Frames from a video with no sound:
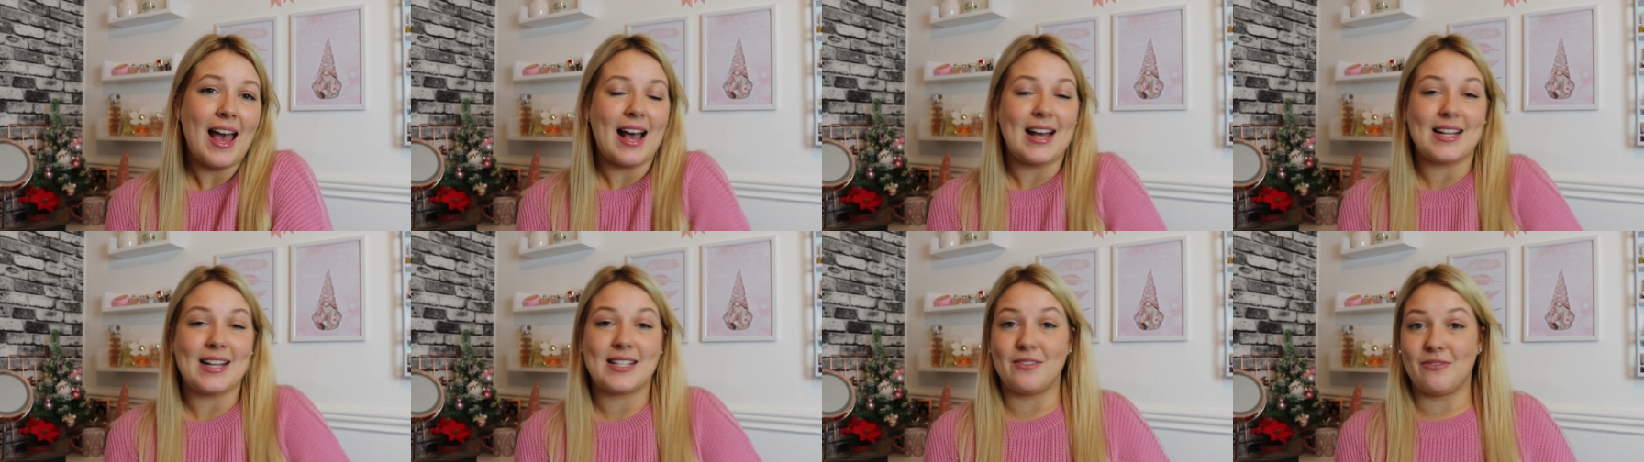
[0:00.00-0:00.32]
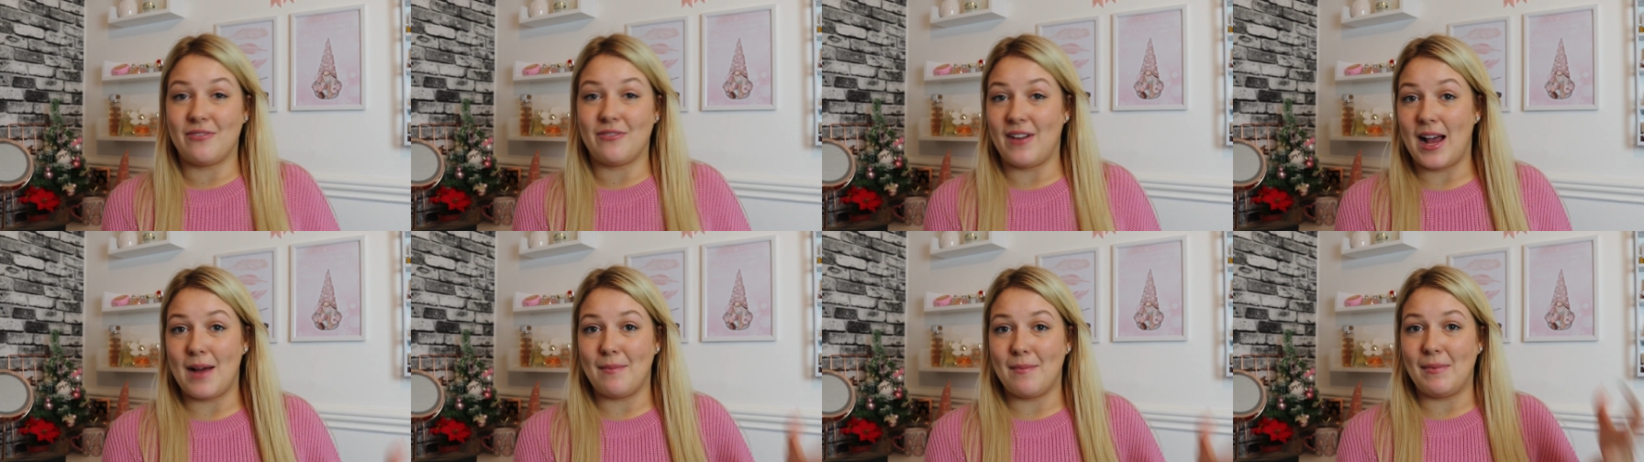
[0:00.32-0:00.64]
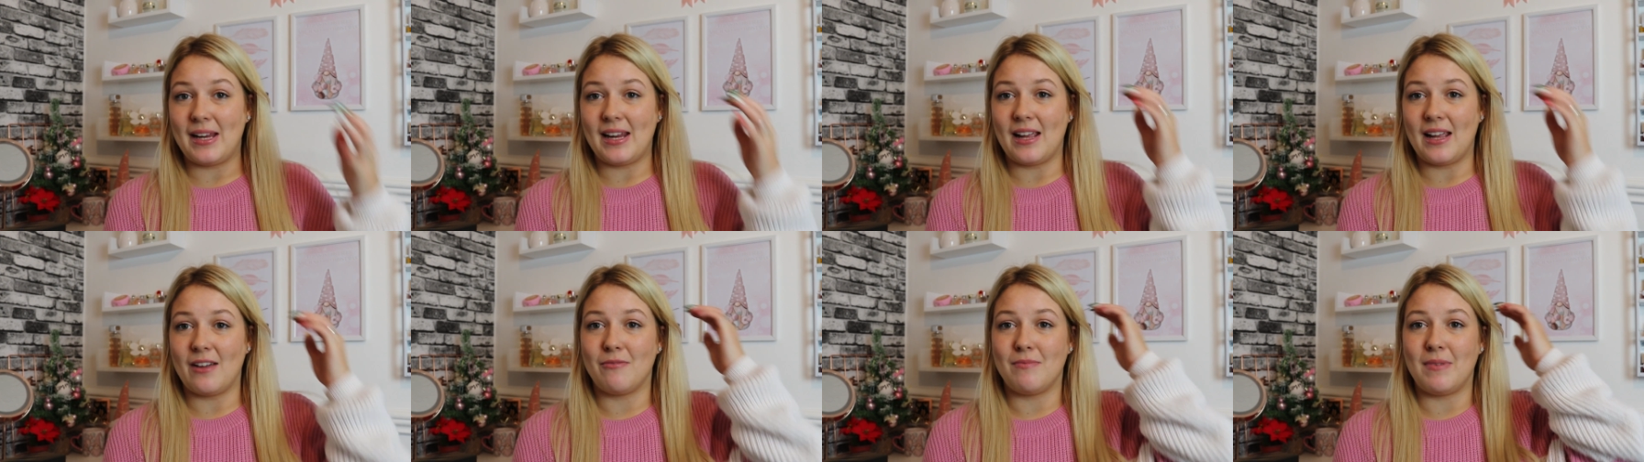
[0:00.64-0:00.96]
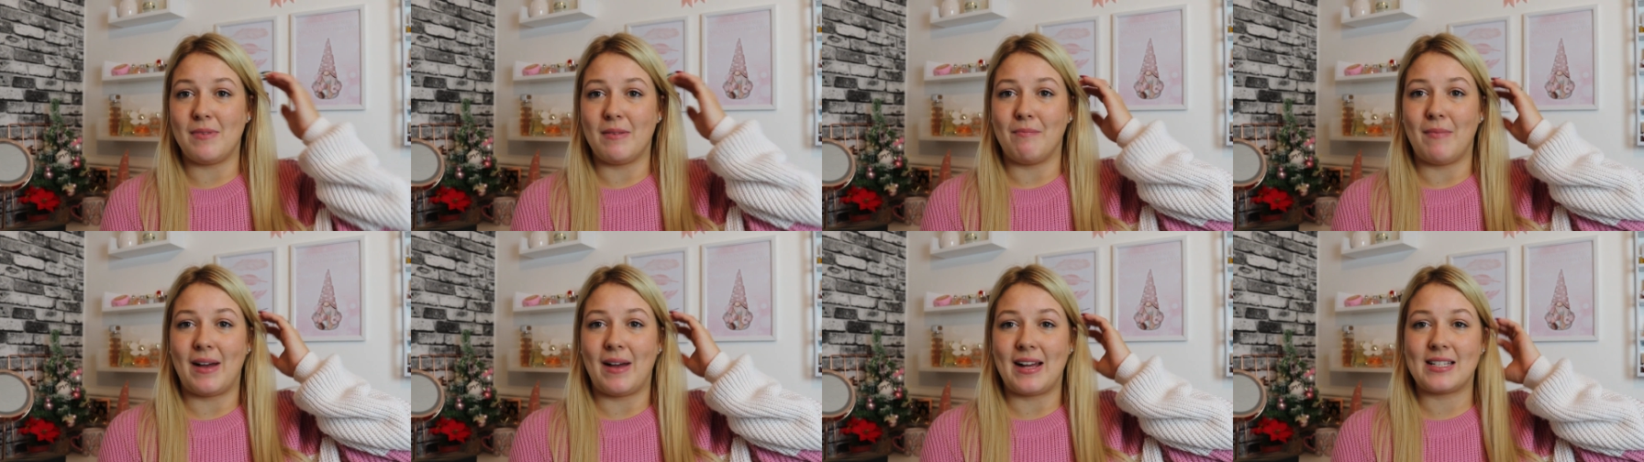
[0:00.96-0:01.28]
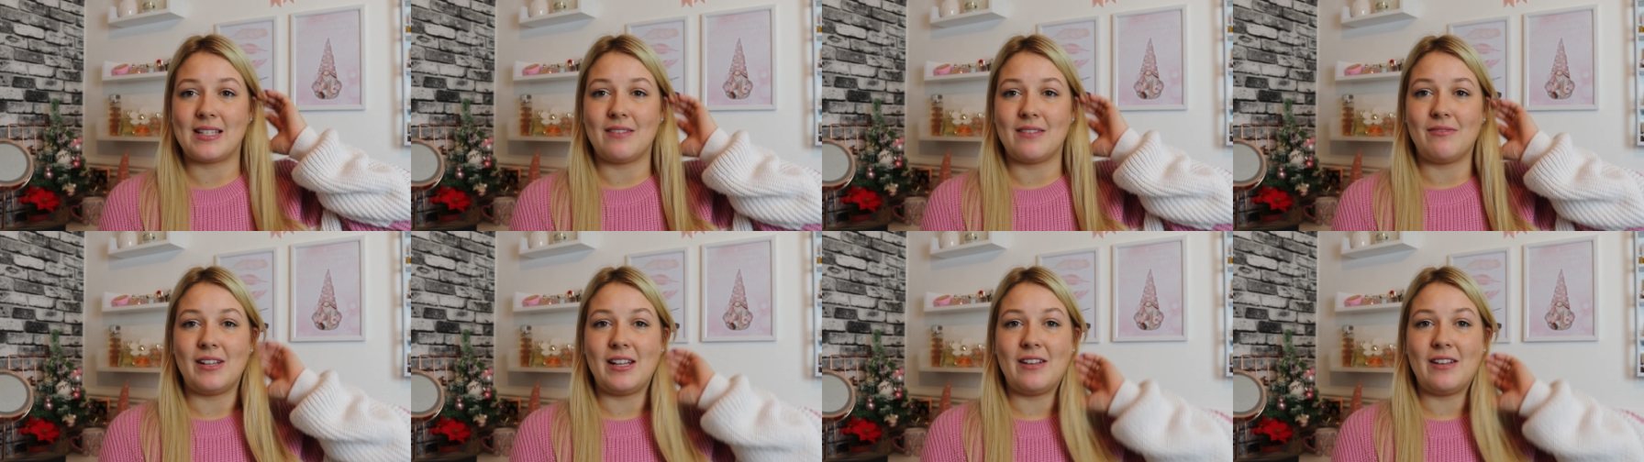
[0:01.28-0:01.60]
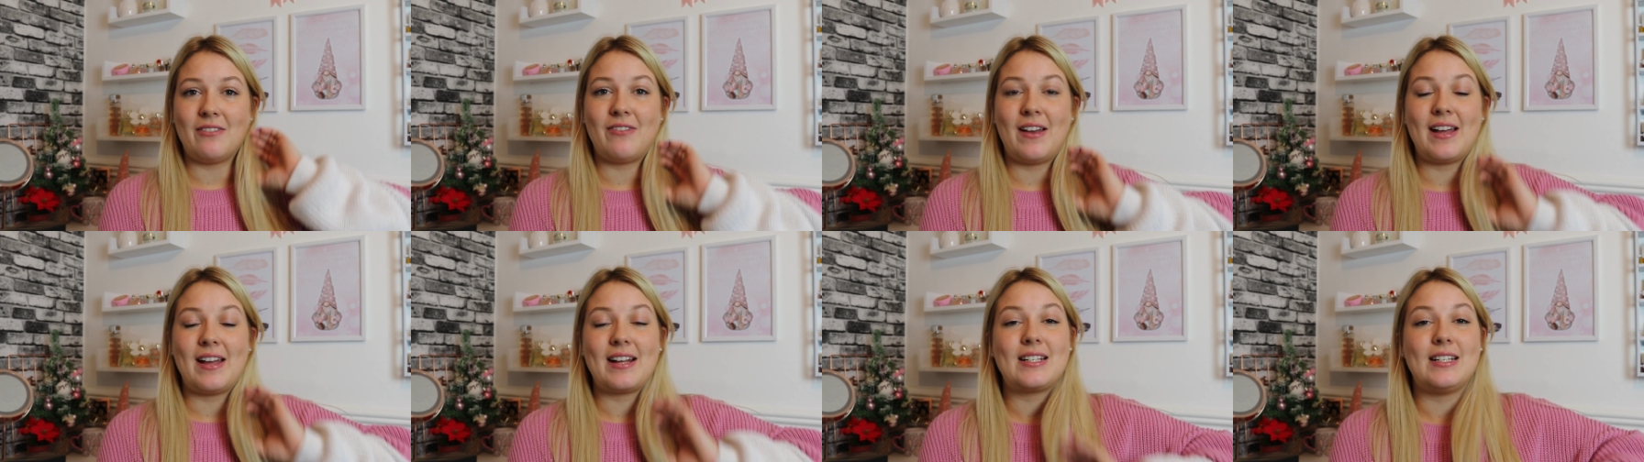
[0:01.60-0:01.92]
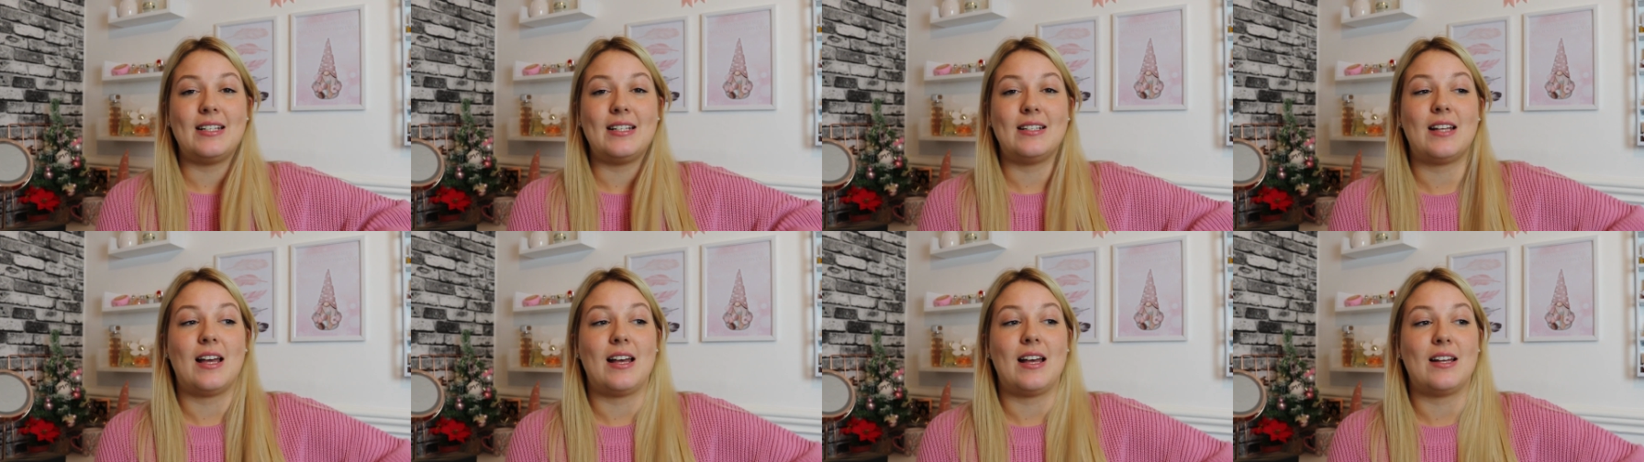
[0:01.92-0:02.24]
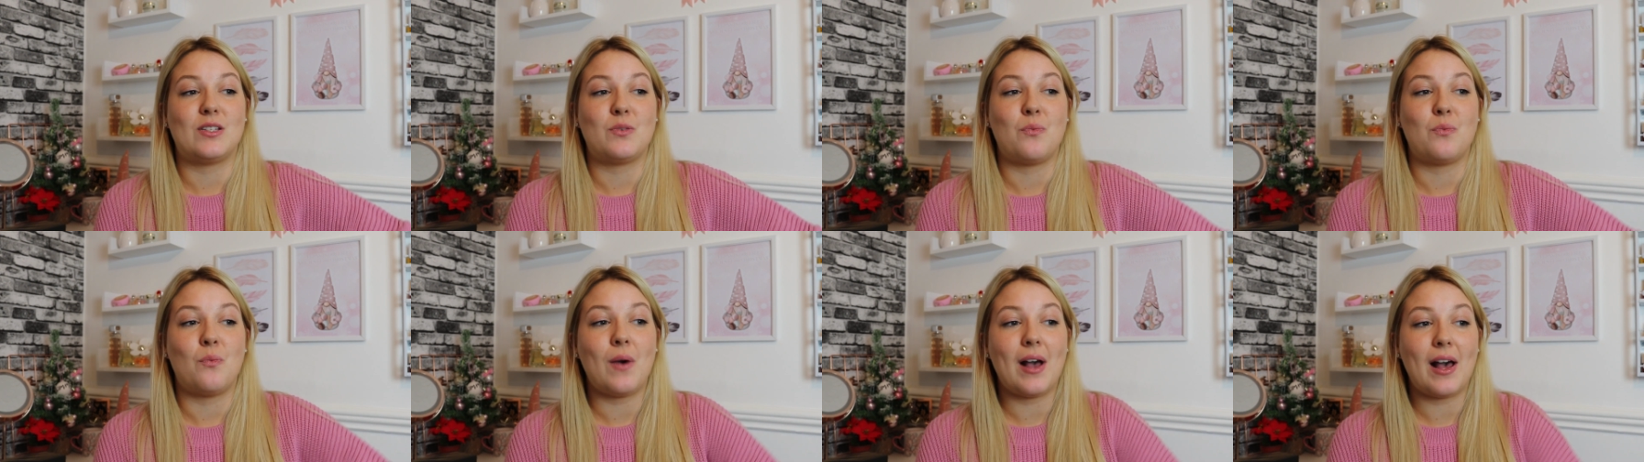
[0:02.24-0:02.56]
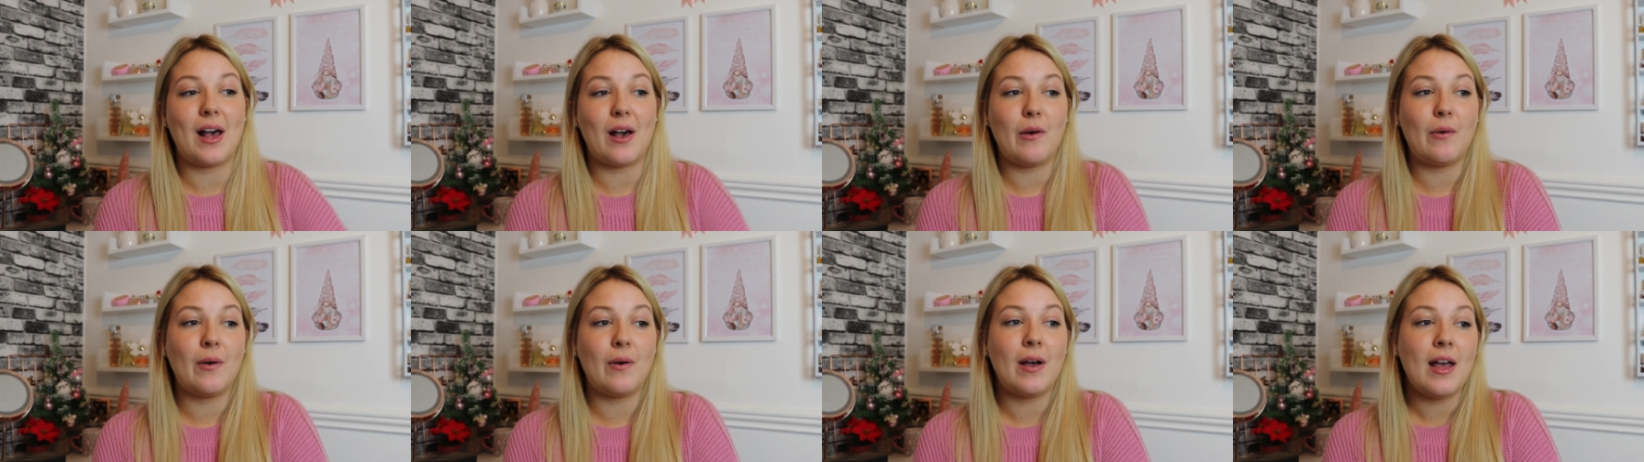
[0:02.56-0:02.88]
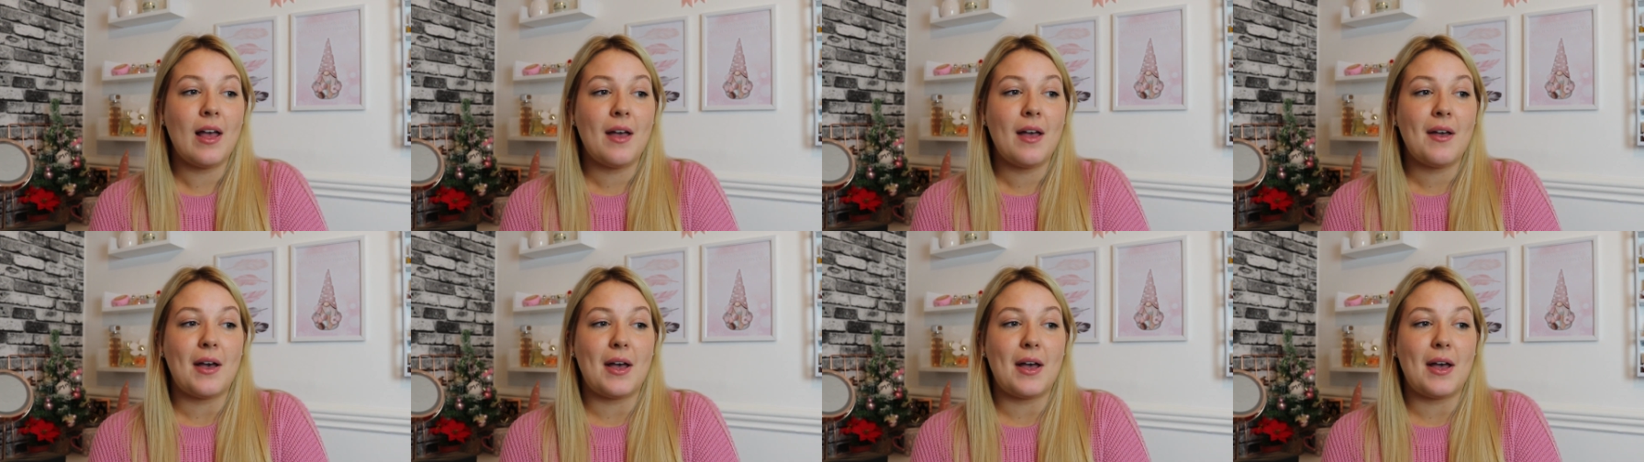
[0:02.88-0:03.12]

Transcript: as a family have been massively affected as well,